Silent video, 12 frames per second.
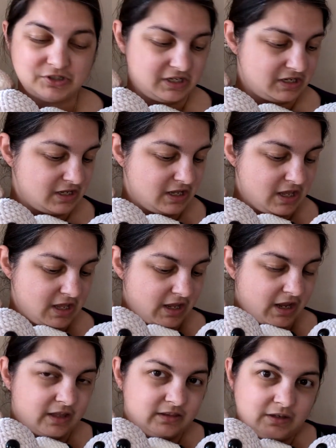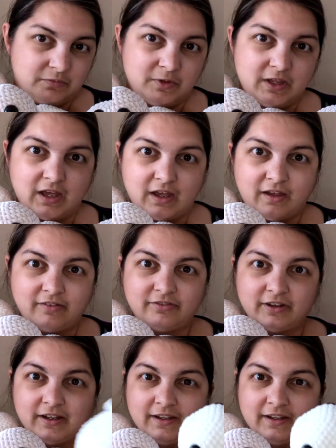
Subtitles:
body. And then we have